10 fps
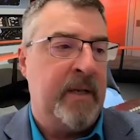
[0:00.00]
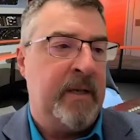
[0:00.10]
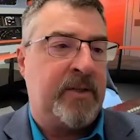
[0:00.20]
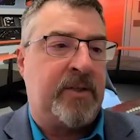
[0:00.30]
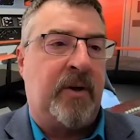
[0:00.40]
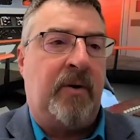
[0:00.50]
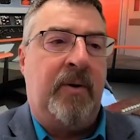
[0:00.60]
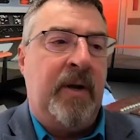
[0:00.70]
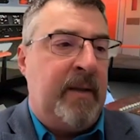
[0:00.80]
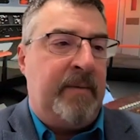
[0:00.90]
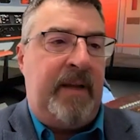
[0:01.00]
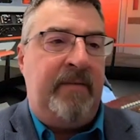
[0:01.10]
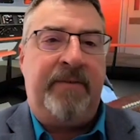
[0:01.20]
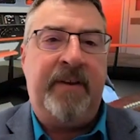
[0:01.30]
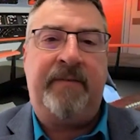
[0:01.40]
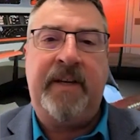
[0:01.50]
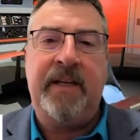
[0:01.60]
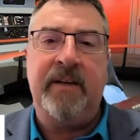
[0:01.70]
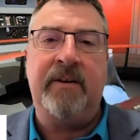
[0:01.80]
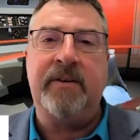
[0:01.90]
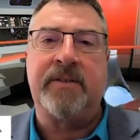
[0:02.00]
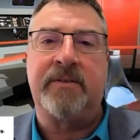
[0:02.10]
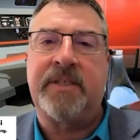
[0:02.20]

So in fifty years or,